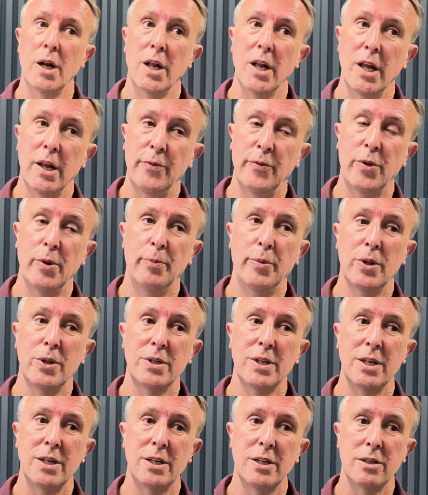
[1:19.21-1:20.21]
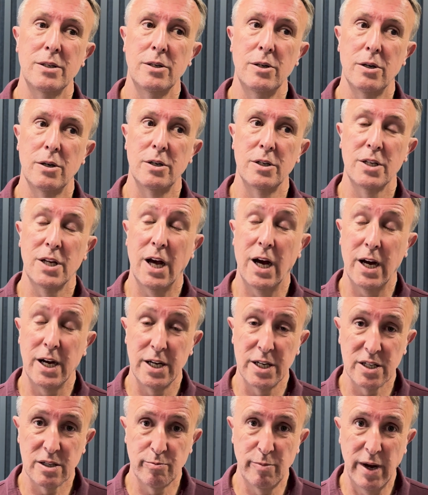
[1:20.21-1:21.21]
If the building is not as high
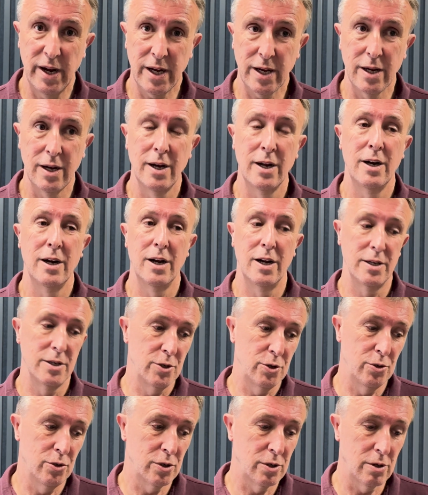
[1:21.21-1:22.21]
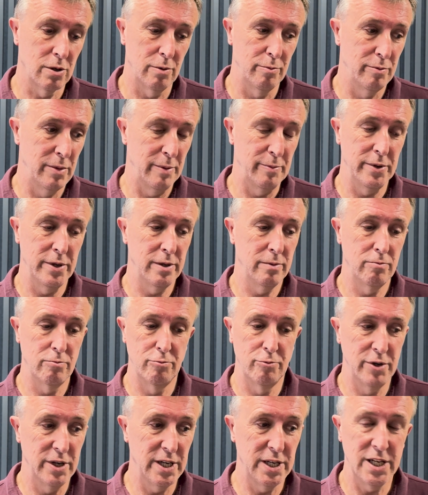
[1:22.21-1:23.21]
a spec and has just got maybe
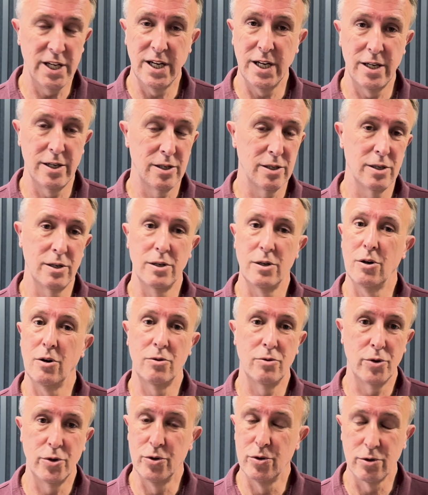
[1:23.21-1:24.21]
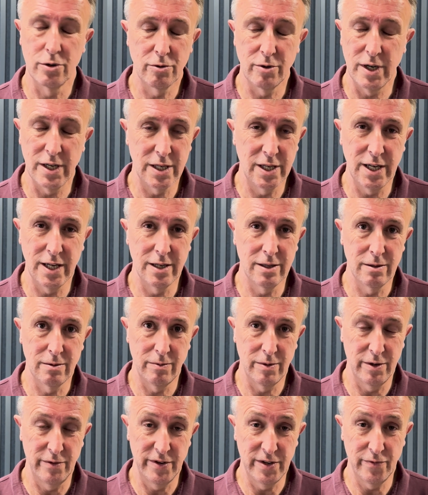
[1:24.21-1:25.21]
radiators and no great deal
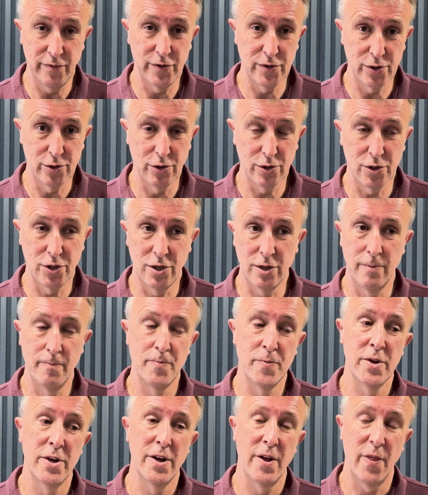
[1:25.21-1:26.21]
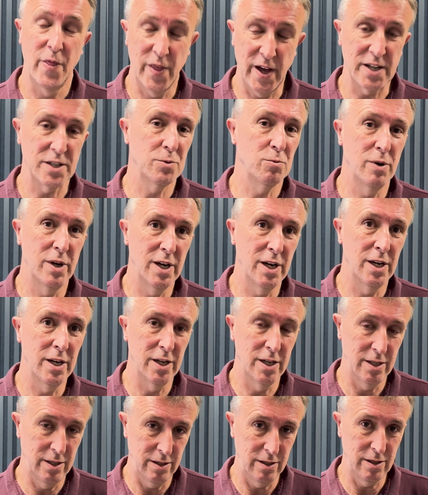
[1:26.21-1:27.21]
of infrastructure, that's
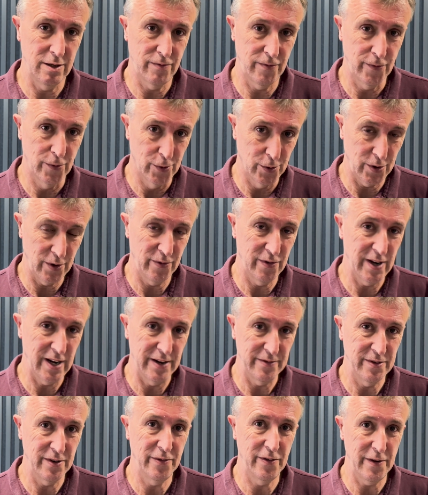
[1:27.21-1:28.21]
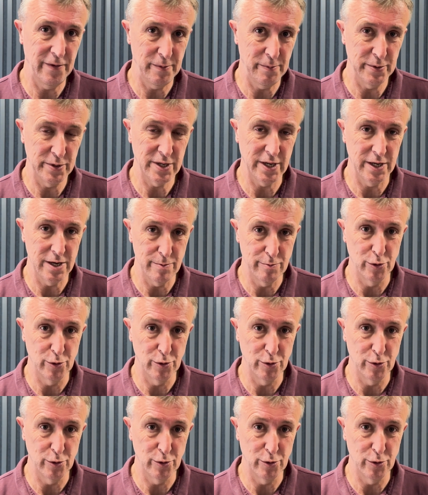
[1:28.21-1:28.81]
where your 45 to 50% your